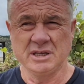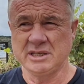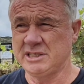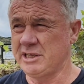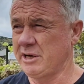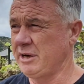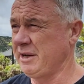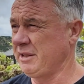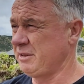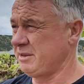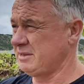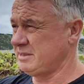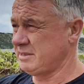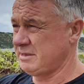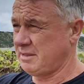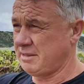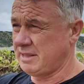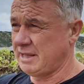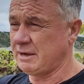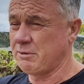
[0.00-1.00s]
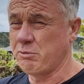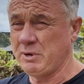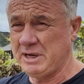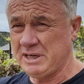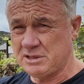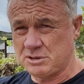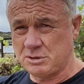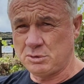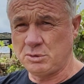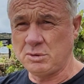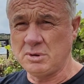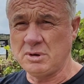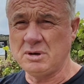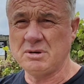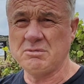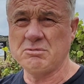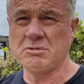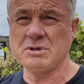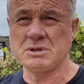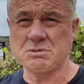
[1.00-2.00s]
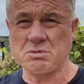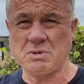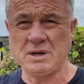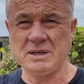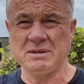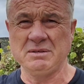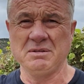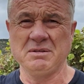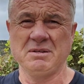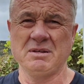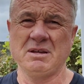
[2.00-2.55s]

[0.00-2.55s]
the only thing we saw was one